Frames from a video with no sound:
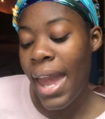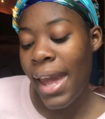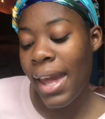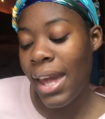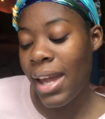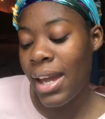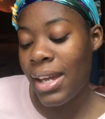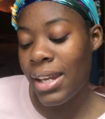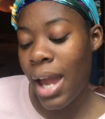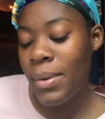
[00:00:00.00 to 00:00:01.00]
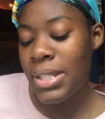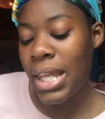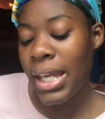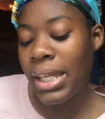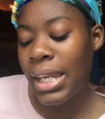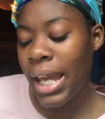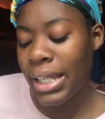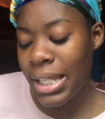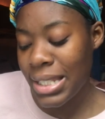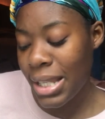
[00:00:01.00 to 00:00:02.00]
and I was like, "Can I
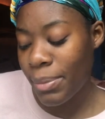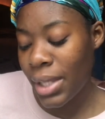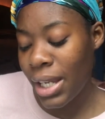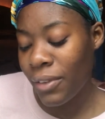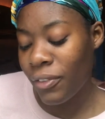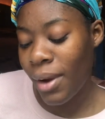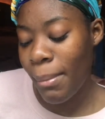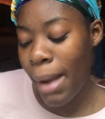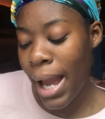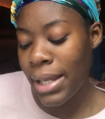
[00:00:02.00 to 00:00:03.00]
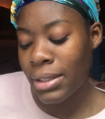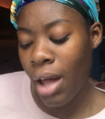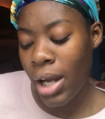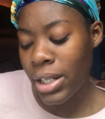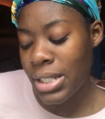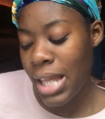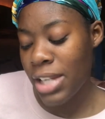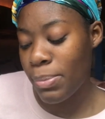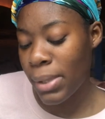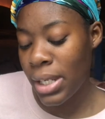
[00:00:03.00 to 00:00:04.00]
get something from my locker
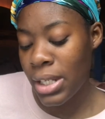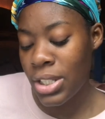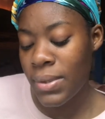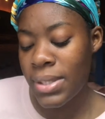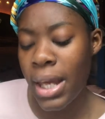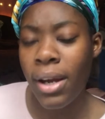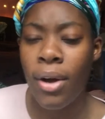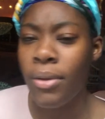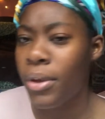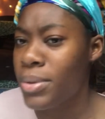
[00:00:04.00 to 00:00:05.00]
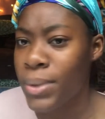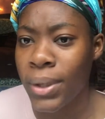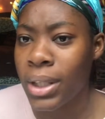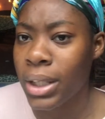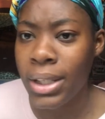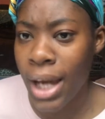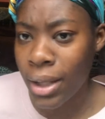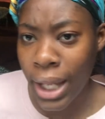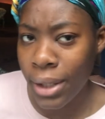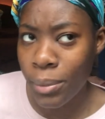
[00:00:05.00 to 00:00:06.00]
slash bin?" And she was like, "Oh, those were cleaned out
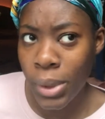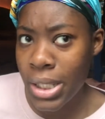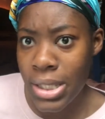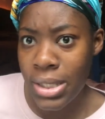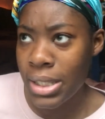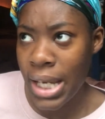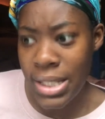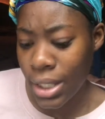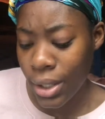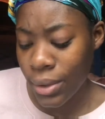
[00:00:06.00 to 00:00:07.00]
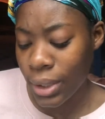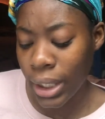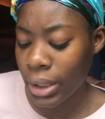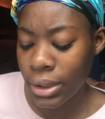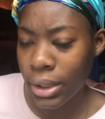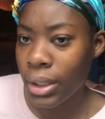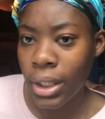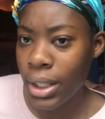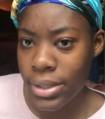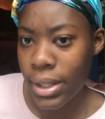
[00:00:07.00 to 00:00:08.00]
like weeks, days ago. Like,
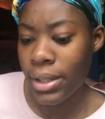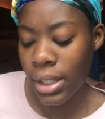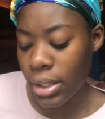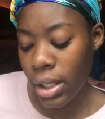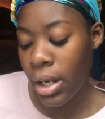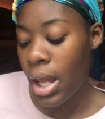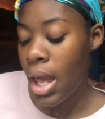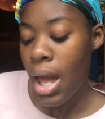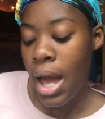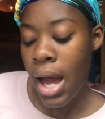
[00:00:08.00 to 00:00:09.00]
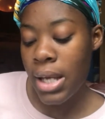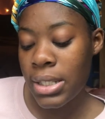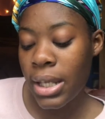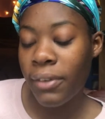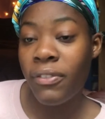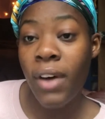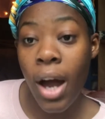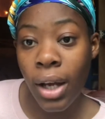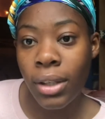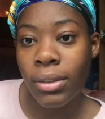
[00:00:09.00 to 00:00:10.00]
there's nothing in there." I like,
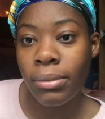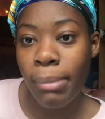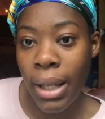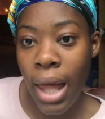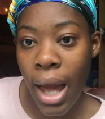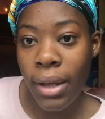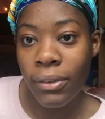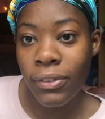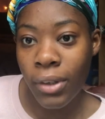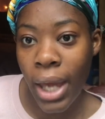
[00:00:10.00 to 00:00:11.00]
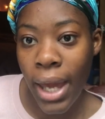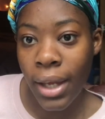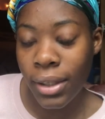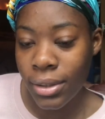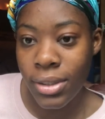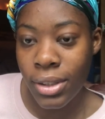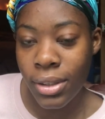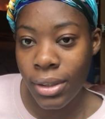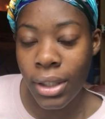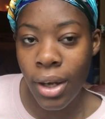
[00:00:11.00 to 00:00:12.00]
"Fuck my life. Okay,
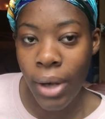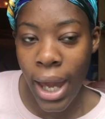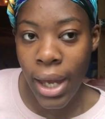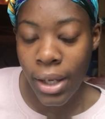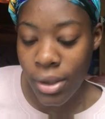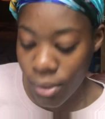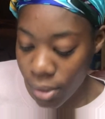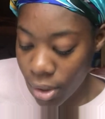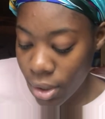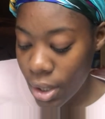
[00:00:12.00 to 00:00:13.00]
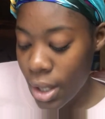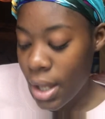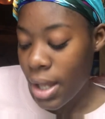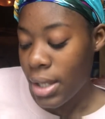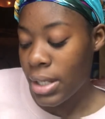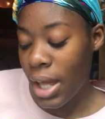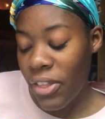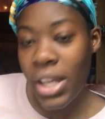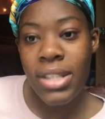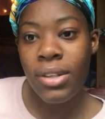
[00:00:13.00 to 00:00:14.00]
okay, cool.
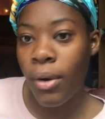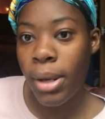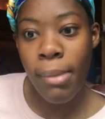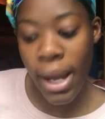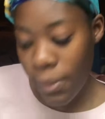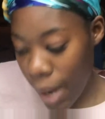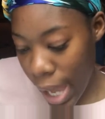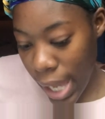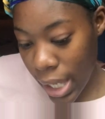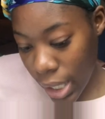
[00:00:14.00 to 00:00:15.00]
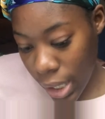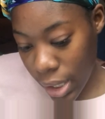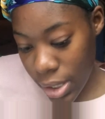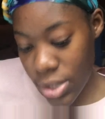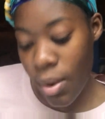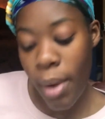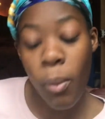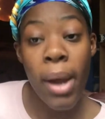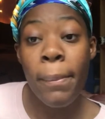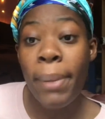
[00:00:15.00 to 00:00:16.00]
Nothing is going my way." So I
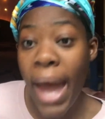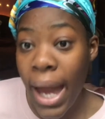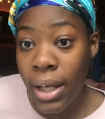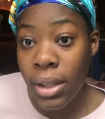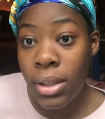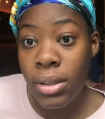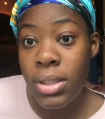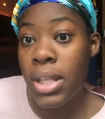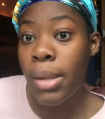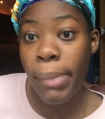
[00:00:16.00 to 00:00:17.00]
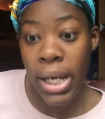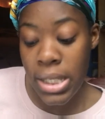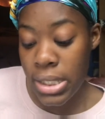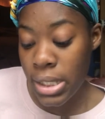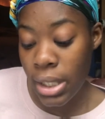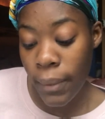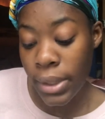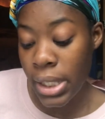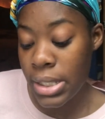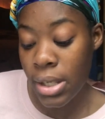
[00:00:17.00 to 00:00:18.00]
went back to the bus, and there were
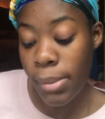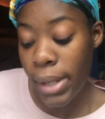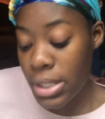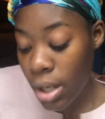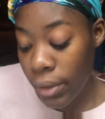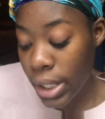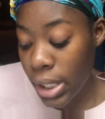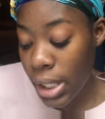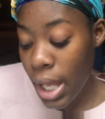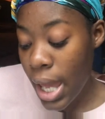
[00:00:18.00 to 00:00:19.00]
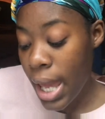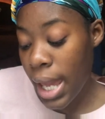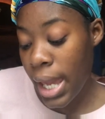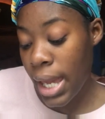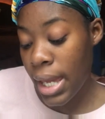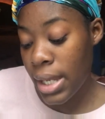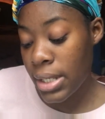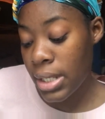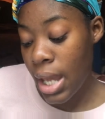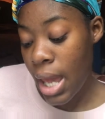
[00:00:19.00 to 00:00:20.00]
niggas on the bus already,
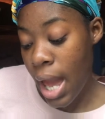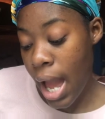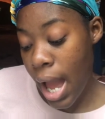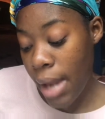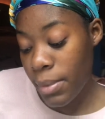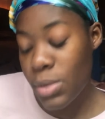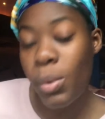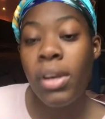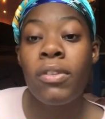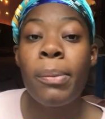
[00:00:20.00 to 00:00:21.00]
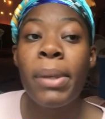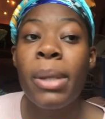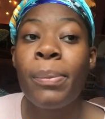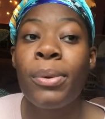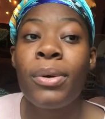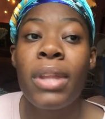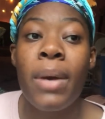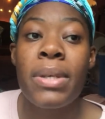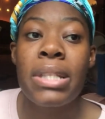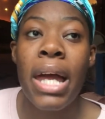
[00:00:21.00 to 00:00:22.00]
and I was one of the people
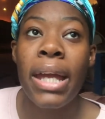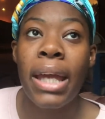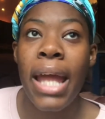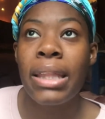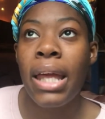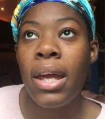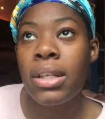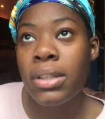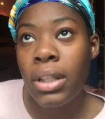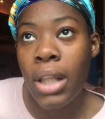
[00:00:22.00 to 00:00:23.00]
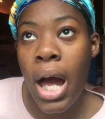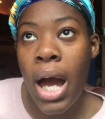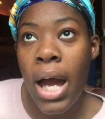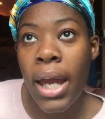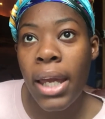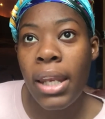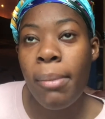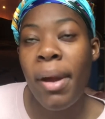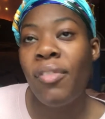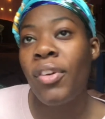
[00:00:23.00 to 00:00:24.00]
that was like at the end of the line, and
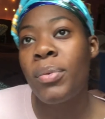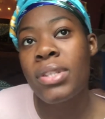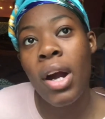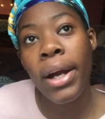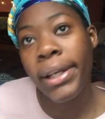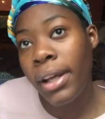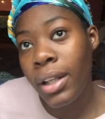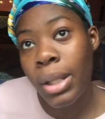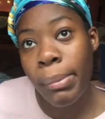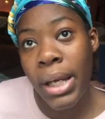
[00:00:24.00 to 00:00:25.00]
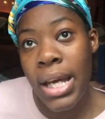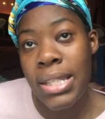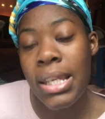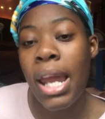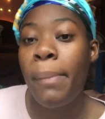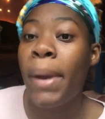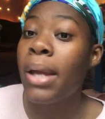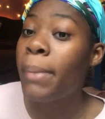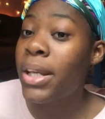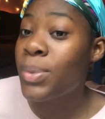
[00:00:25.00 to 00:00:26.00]
my friend was already on the bus, and I
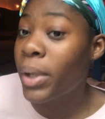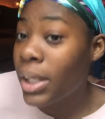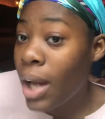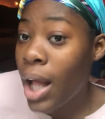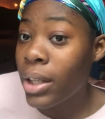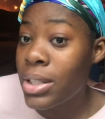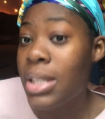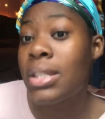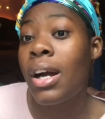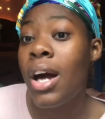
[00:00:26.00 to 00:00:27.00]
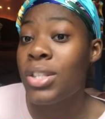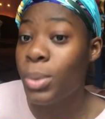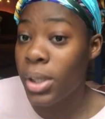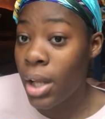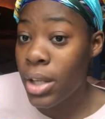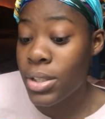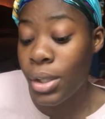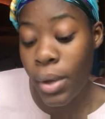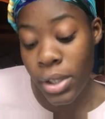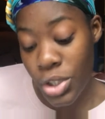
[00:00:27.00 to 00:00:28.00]
paid my twenty dollars because it cost twenty dollars to
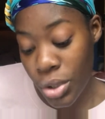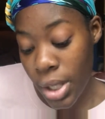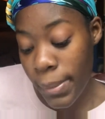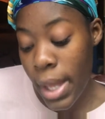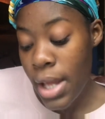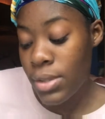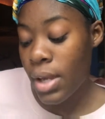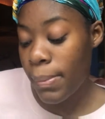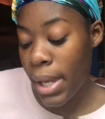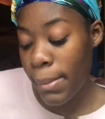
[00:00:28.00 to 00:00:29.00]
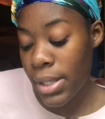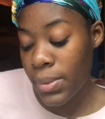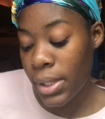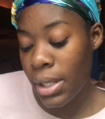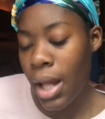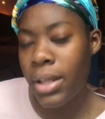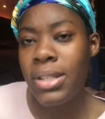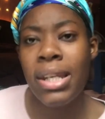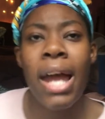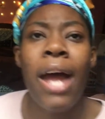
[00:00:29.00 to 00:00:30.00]
go on the trip. So I paid my twenty
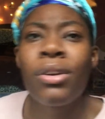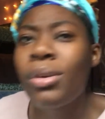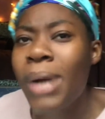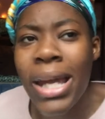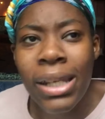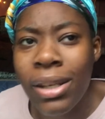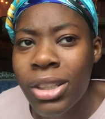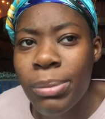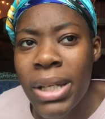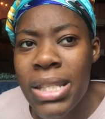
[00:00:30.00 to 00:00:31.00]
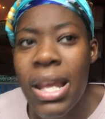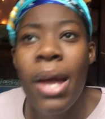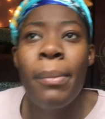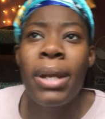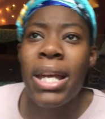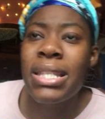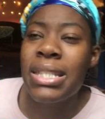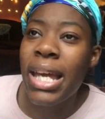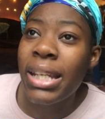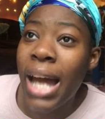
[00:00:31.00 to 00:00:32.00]
dollars, and I don't know why I didn't get on the bus, but I
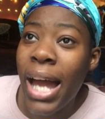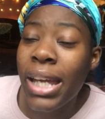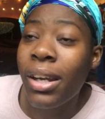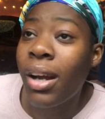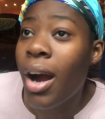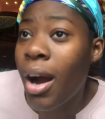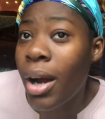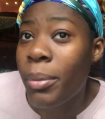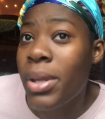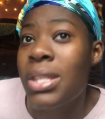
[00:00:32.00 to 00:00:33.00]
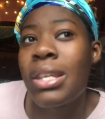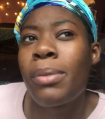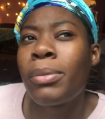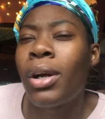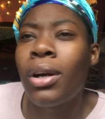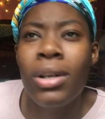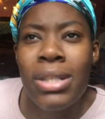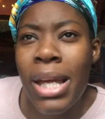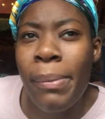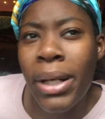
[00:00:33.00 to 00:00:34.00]
instead got in a car with some girls
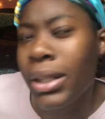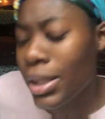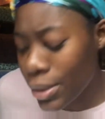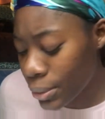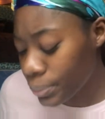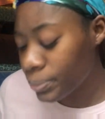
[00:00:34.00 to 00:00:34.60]
I barely knew,